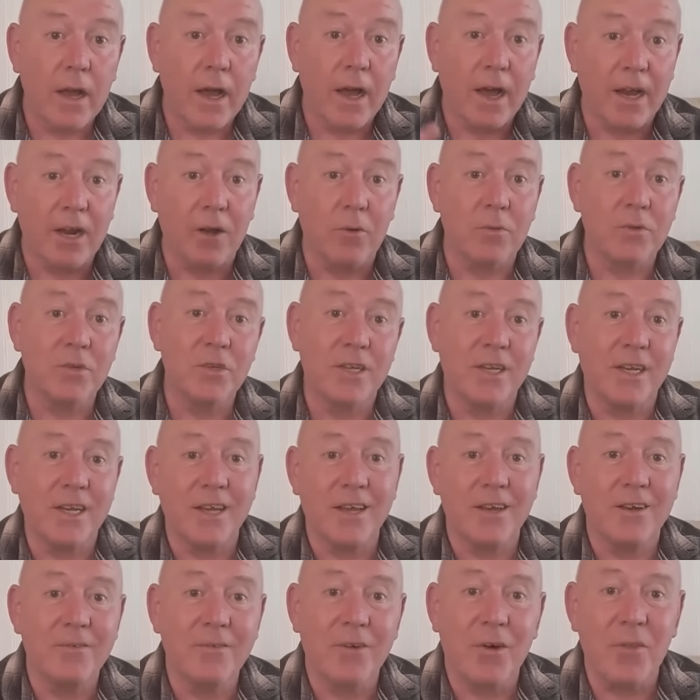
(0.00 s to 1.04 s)
and I will see
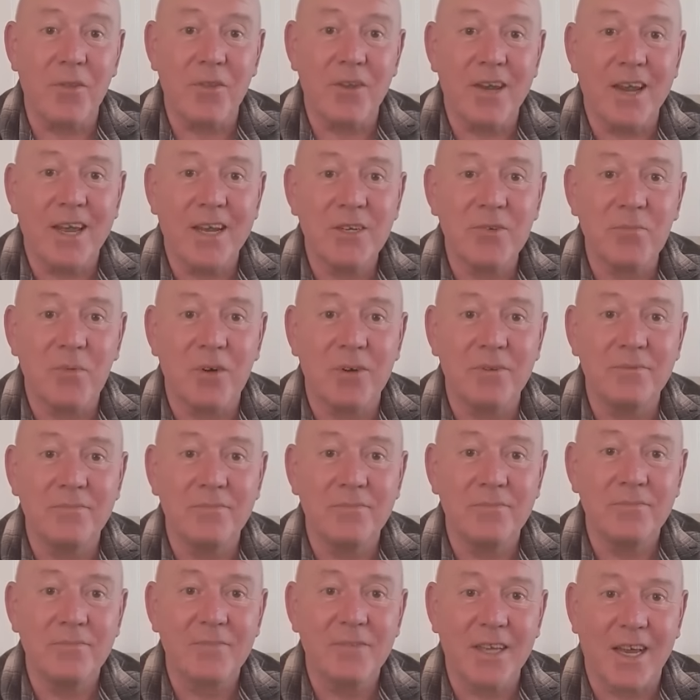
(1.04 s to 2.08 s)
you on the next one.
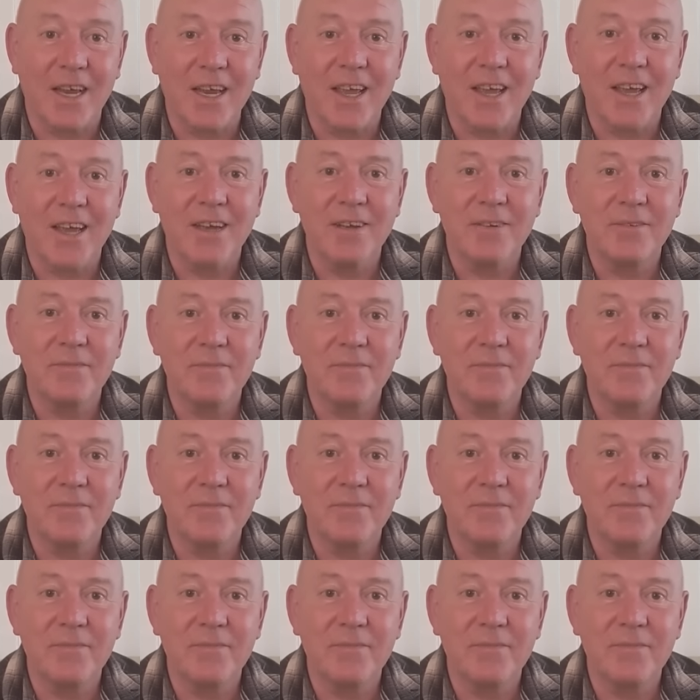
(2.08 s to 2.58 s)
Take care.